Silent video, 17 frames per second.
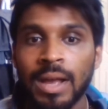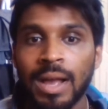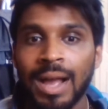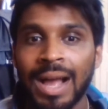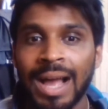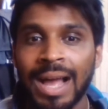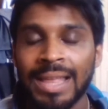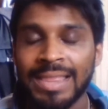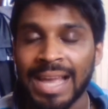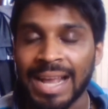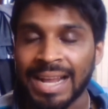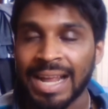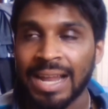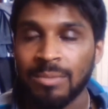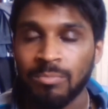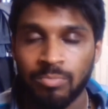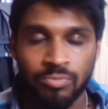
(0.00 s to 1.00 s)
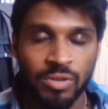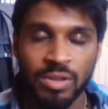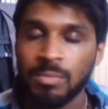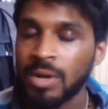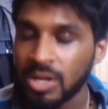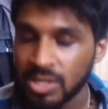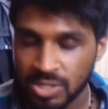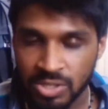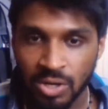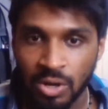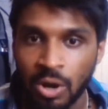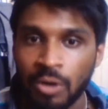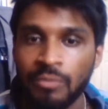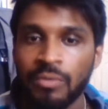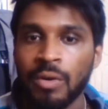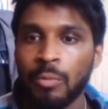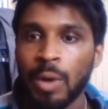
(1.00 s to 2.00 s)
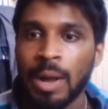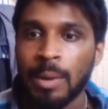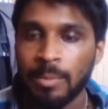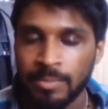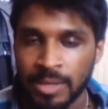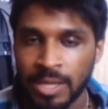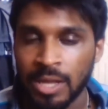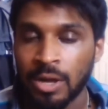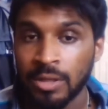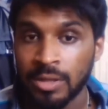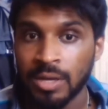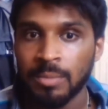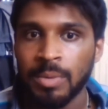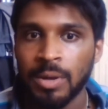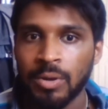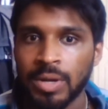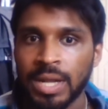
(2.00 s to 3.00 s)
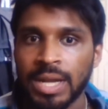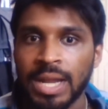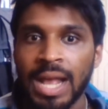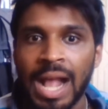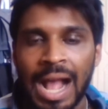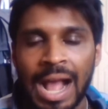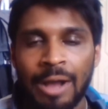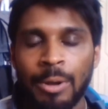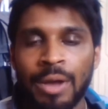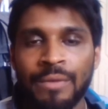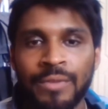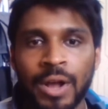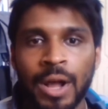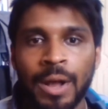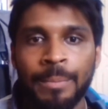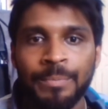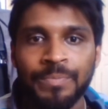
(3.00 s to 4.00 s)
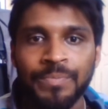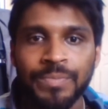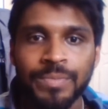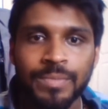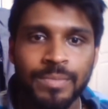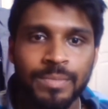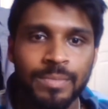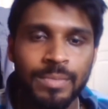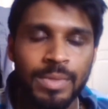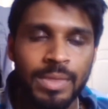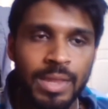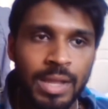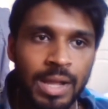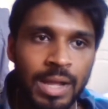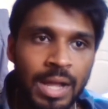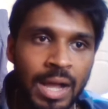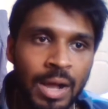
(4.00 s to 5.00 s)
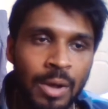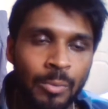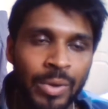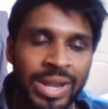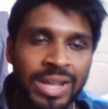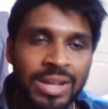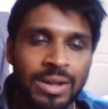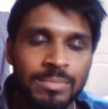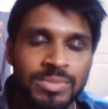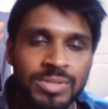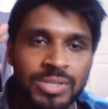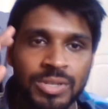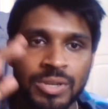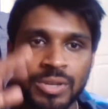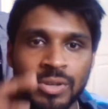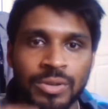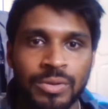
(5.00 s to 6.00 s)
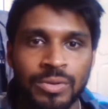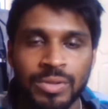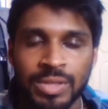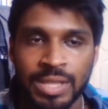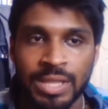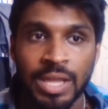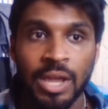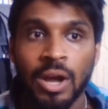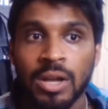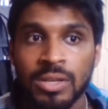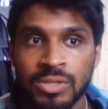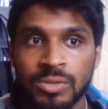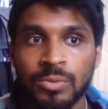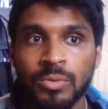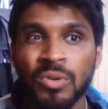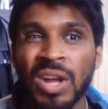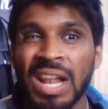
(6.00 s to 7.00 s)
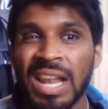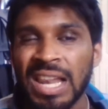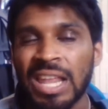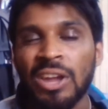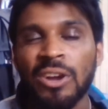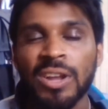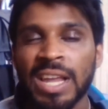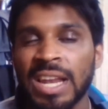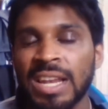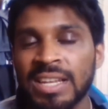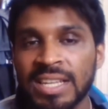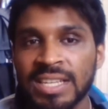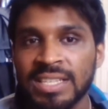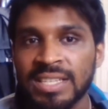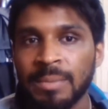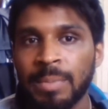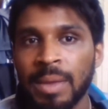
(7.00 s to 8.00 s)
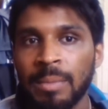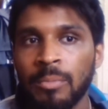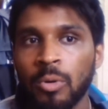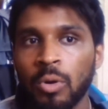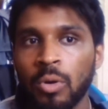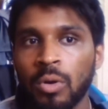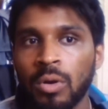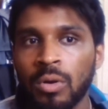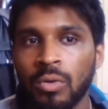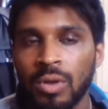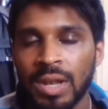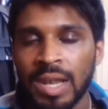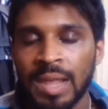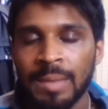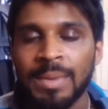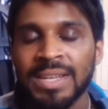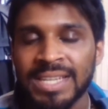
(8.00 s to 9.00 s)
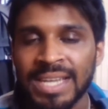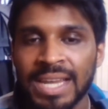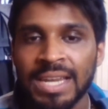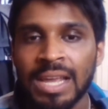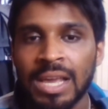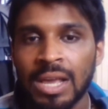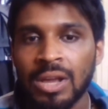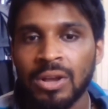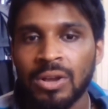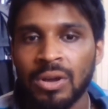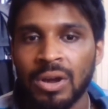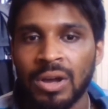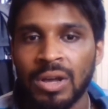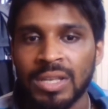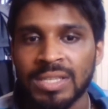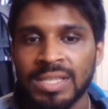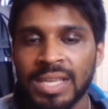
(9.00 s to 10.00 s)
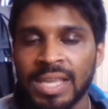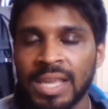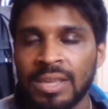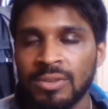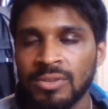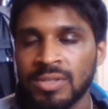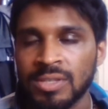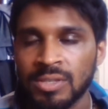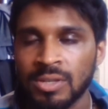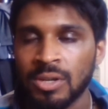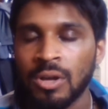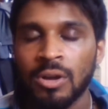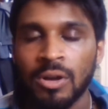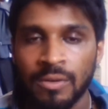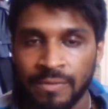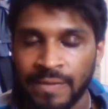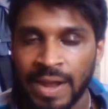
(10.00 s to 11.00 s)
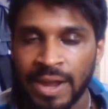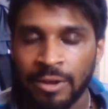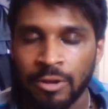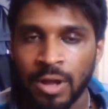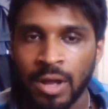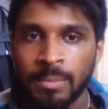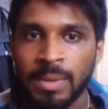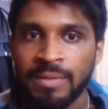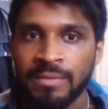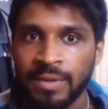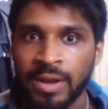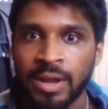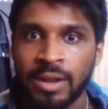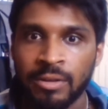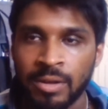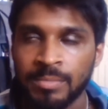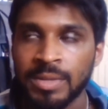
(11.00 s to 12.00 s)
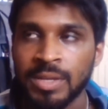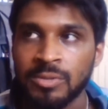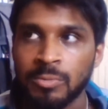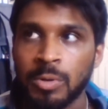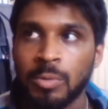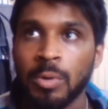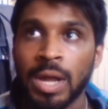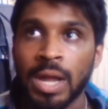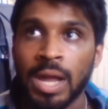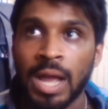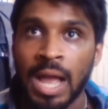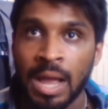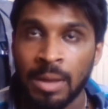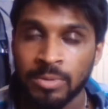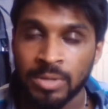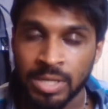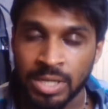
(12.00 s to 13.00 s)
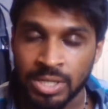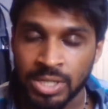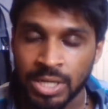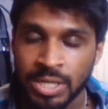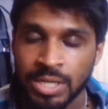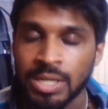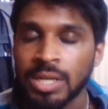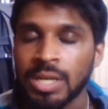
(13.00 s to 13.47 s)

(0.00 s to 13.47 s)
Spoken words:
that can pretty much overwhelm the other opponent. However, when it comes to the arsenal, Leon Kennedy is a bit more limited because he uses a lot of firearm, and firearm does require ammunition.